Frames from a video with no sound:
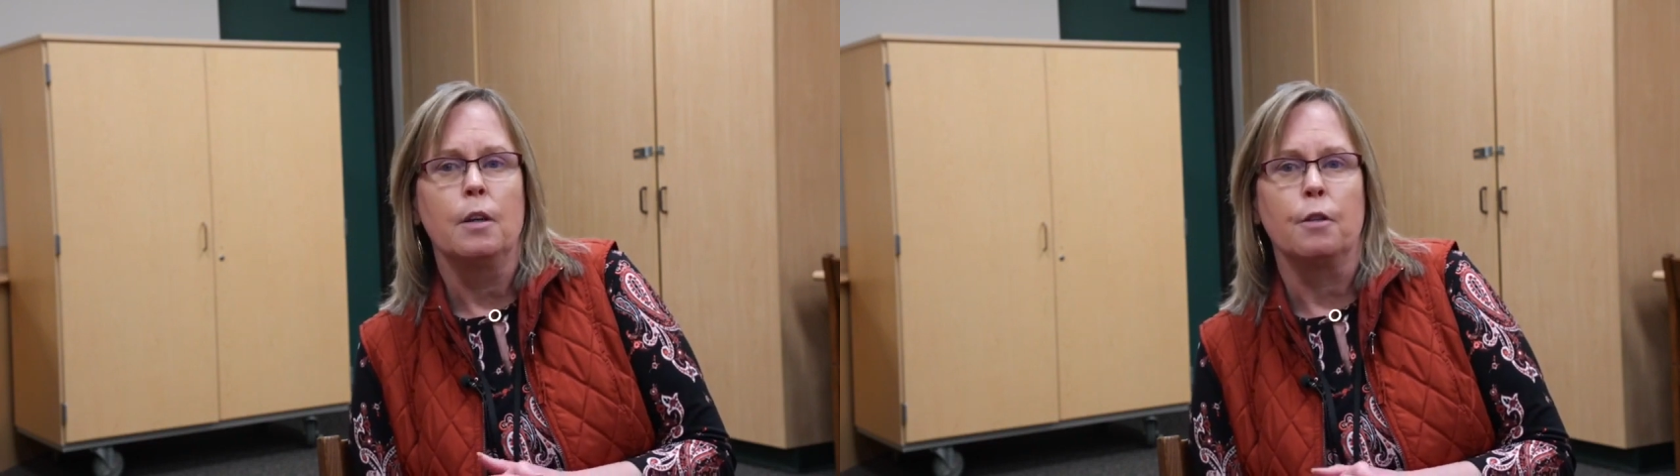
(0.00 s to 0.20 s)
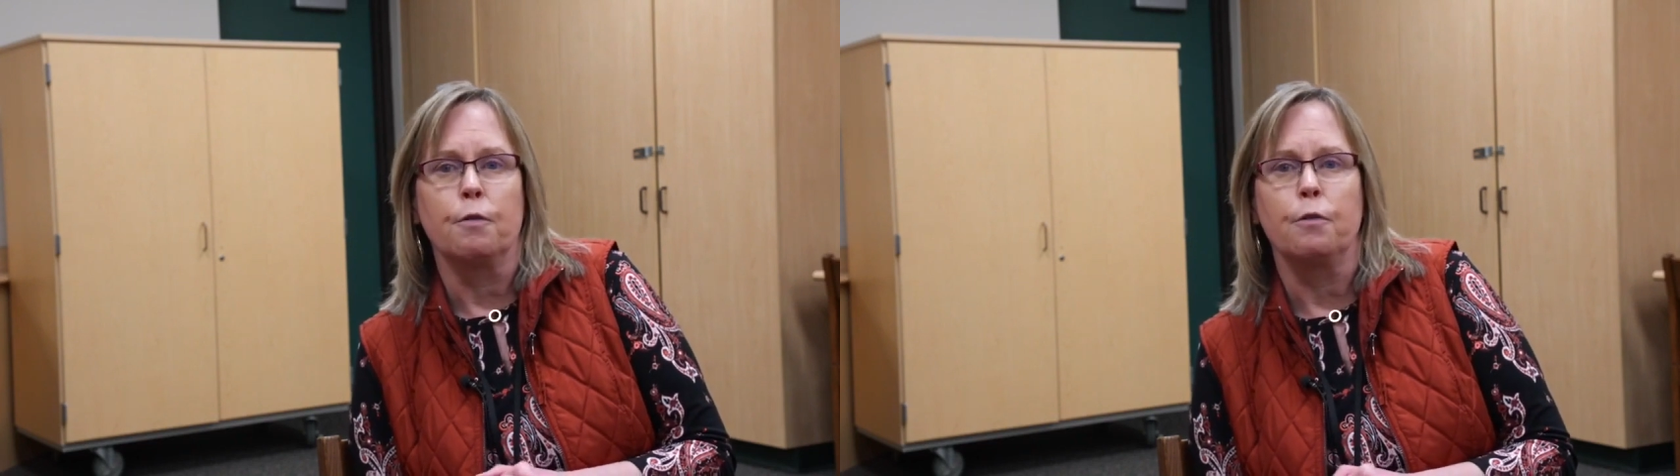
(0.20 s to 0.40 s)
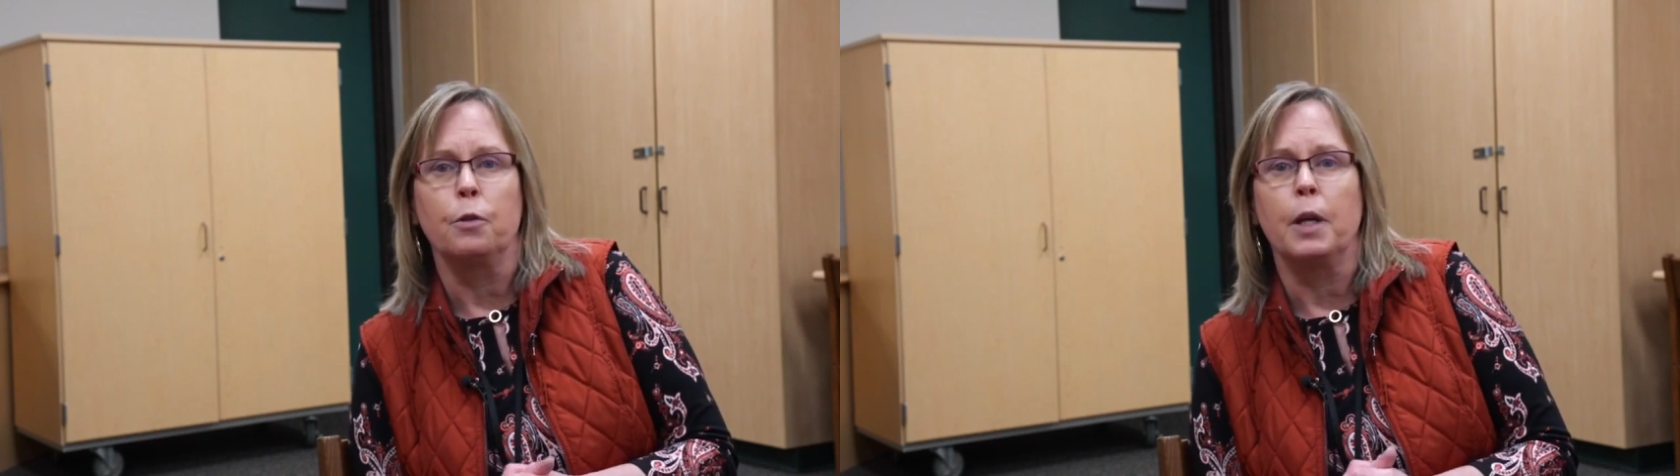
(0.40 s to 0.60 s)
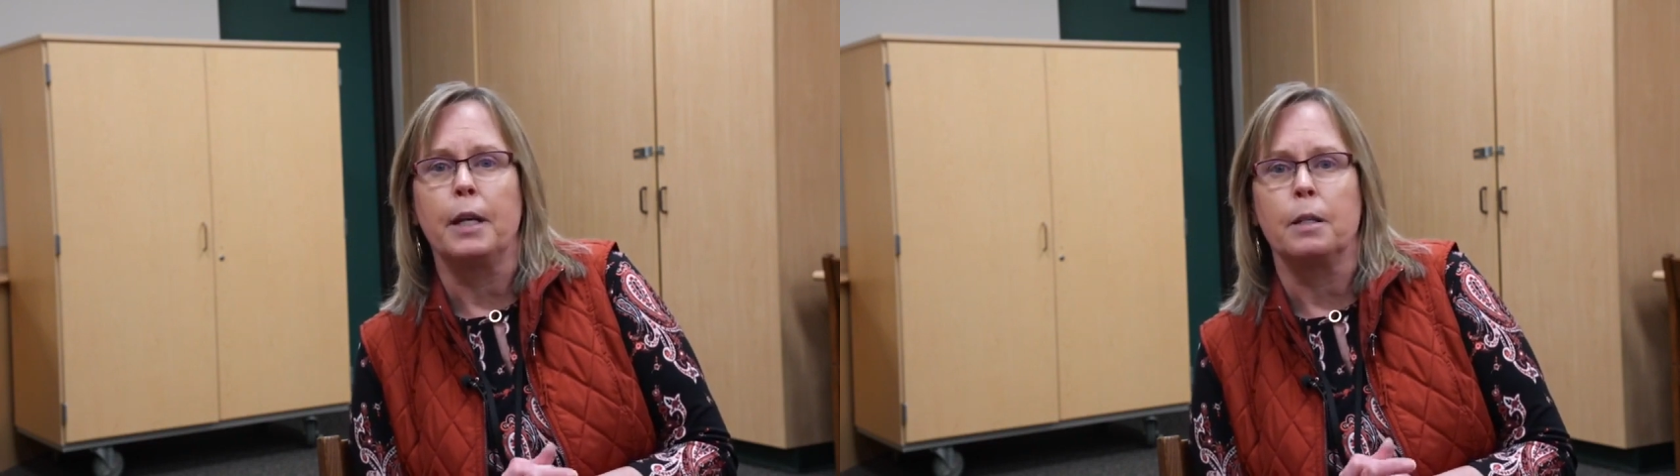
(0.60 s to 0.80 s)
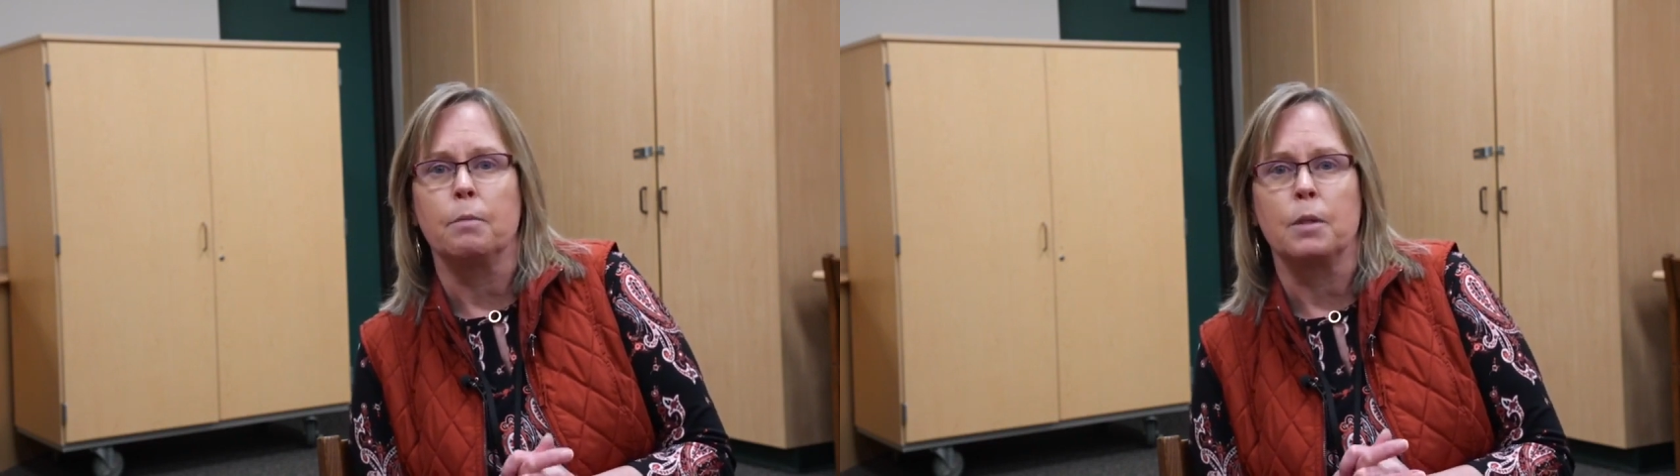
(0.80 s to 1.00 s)
the food
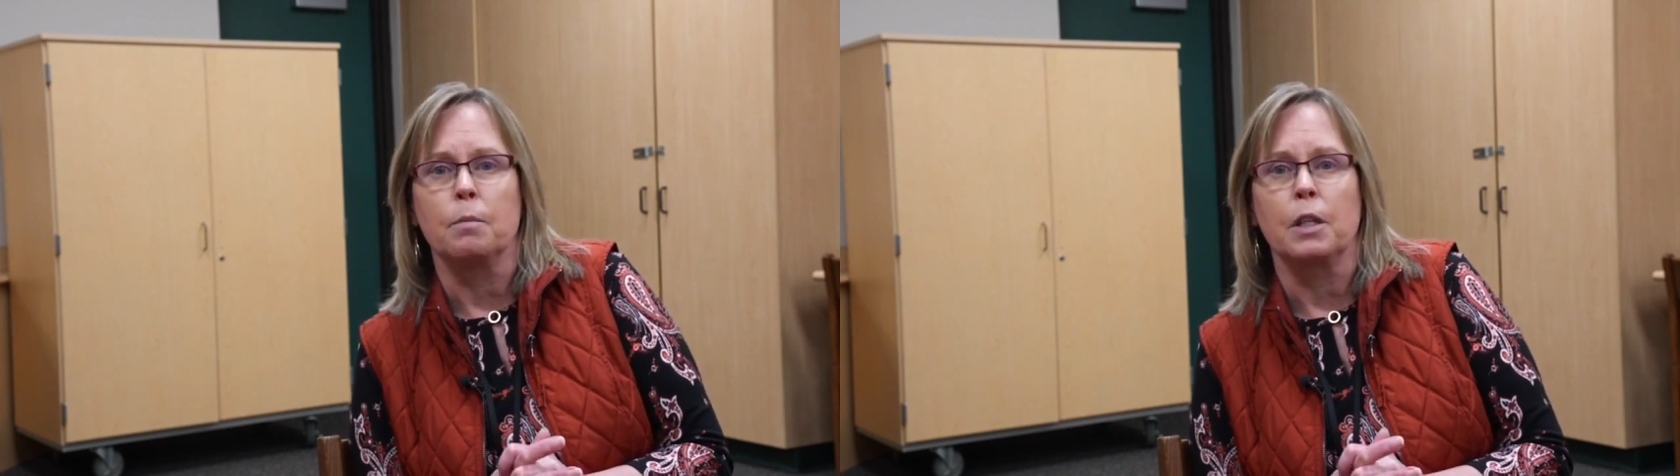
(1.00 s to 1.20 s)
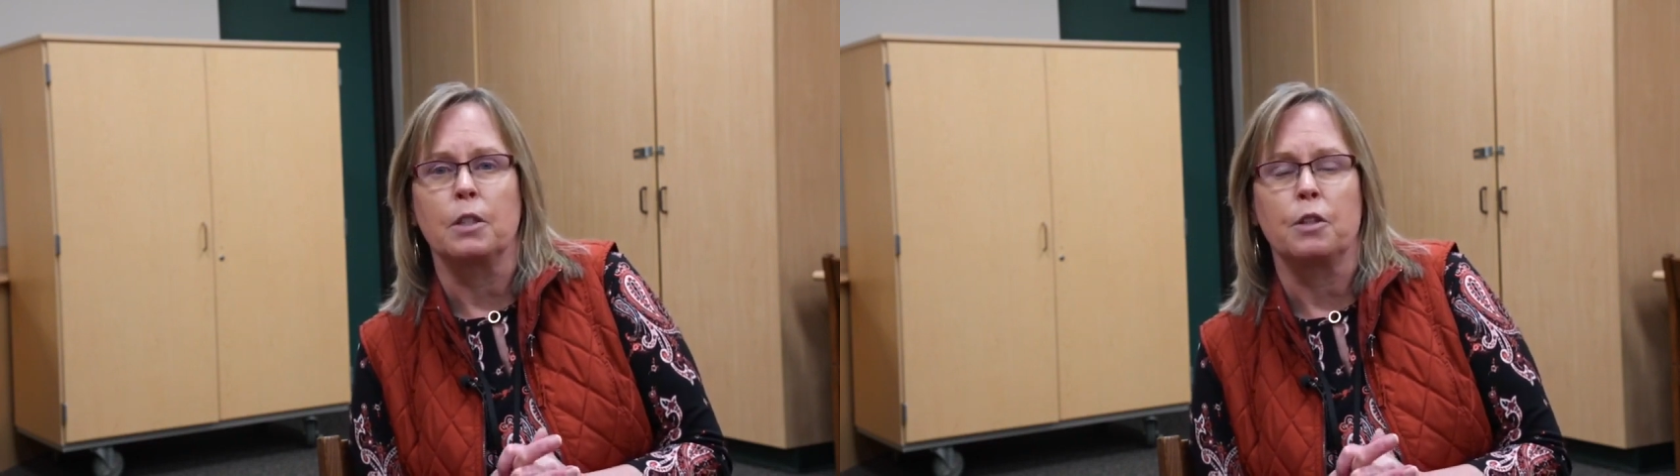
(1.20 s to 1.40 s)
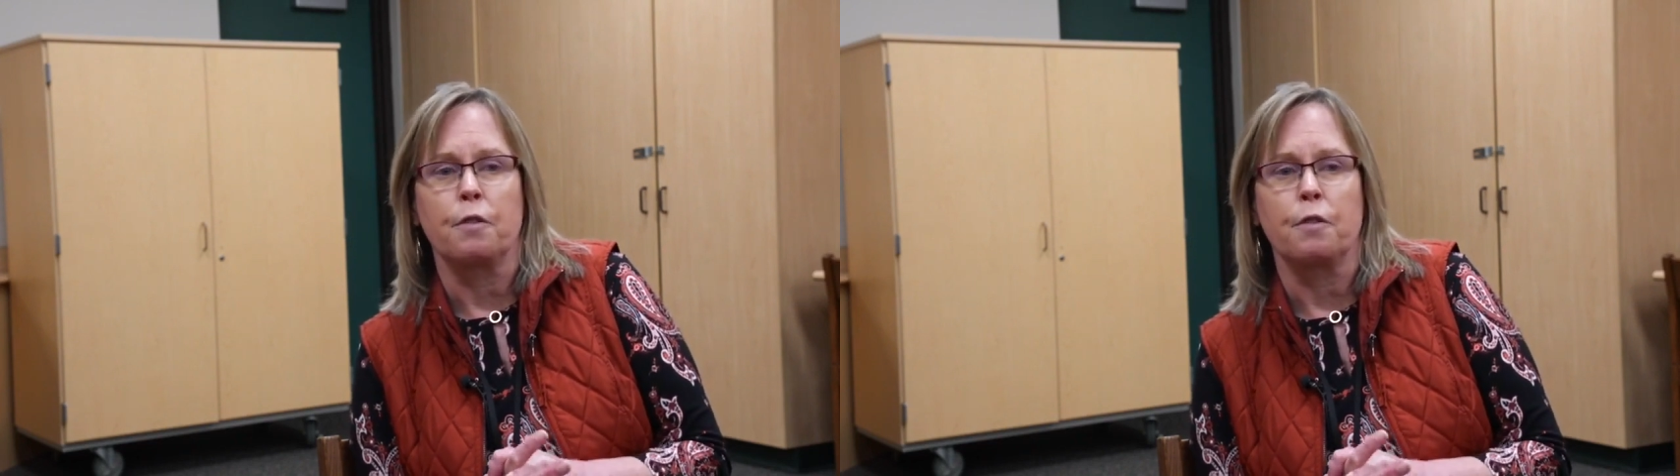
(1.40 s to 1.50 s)
items amongst their